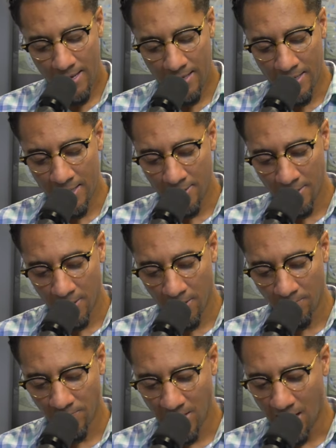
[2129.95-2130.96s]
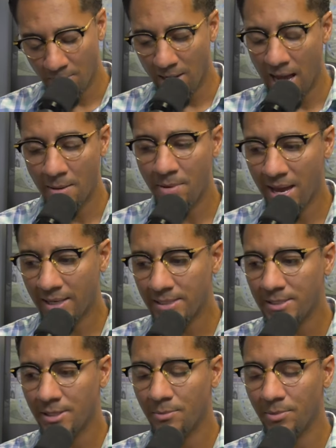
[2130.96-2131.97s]
And um, I got back
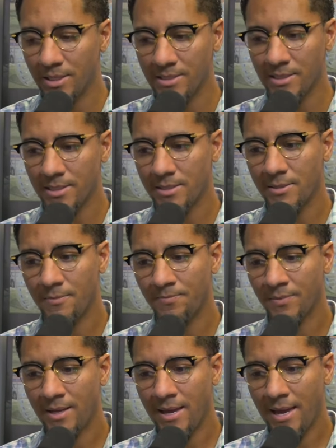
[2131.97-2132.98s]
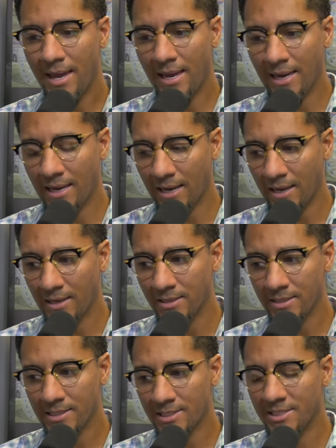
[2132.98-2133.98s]
into the business
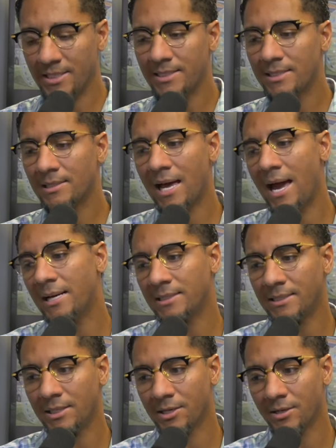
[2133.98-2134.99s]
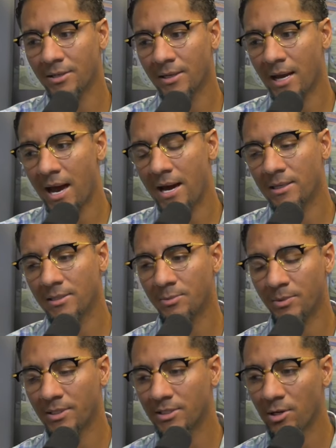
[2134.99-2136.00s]
and just last year, God has
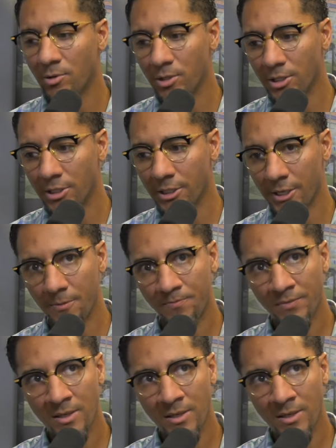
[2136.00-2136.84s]
been so good.